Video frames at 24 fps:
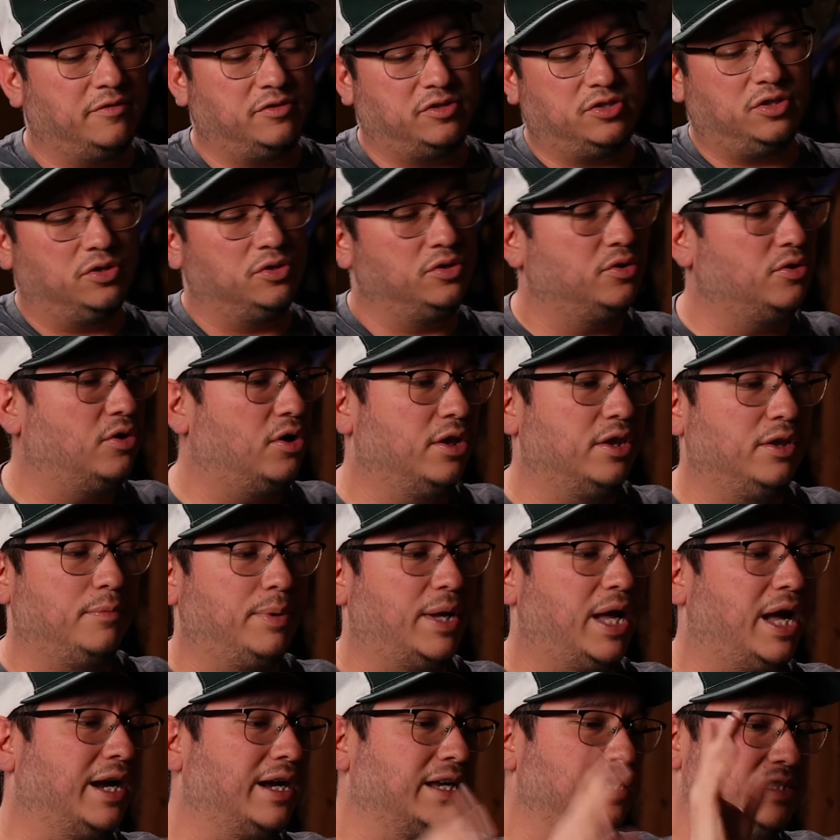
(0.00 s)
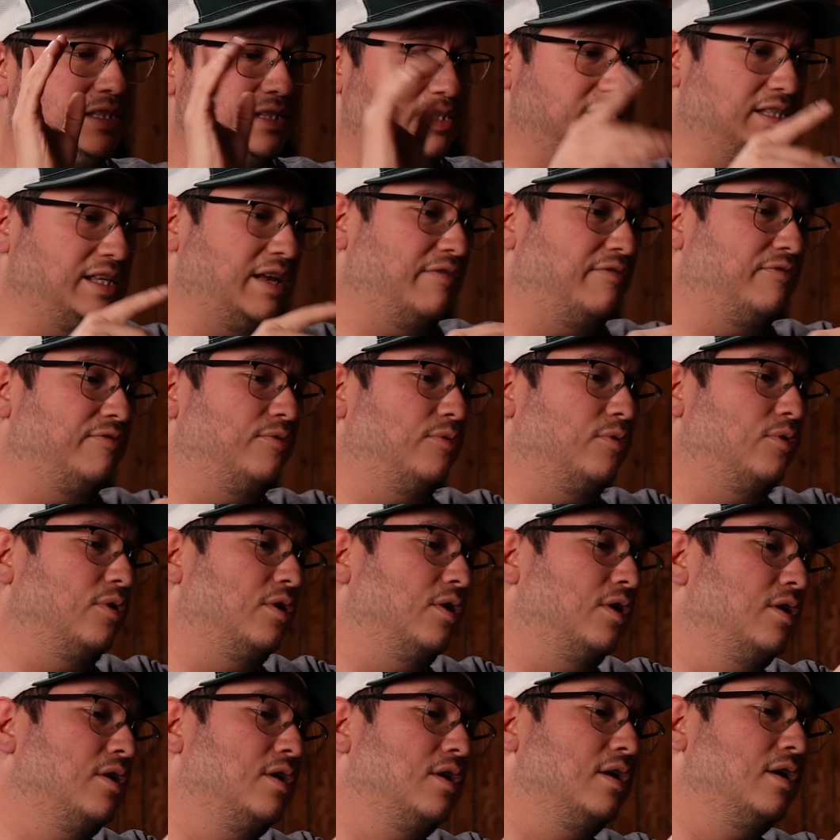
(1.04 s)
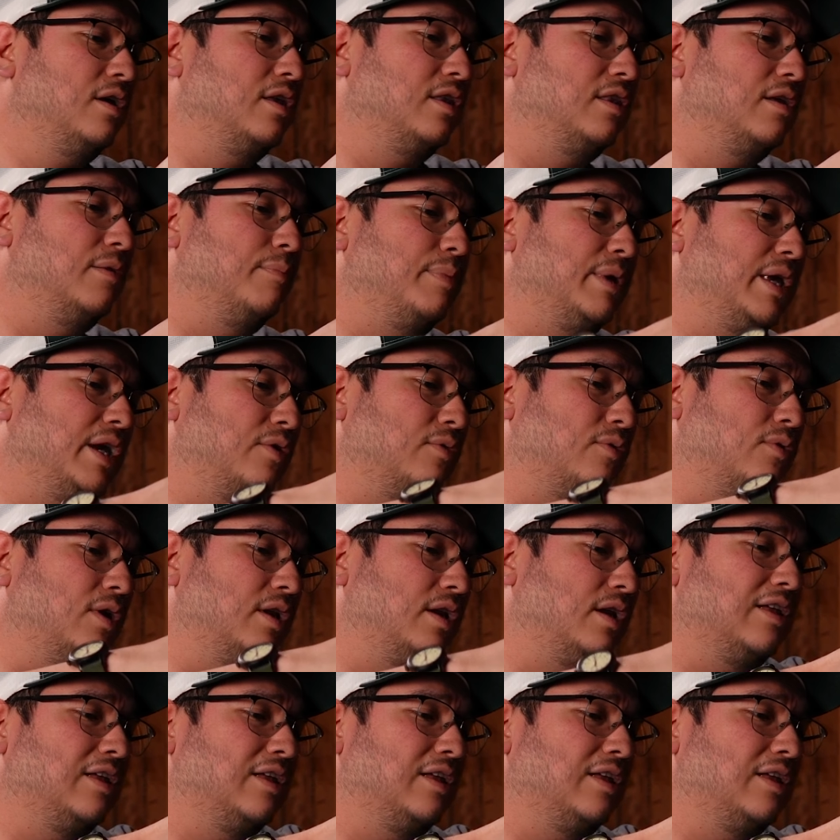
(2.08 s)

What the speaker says: I've shown you all the pockets except for the big one.